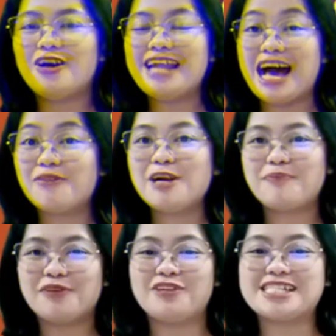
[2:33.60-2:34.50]
On our
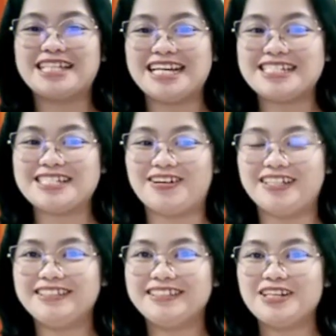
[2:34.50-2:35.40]
previous lesson,
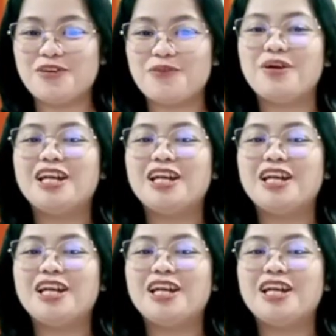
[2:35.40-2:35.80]
we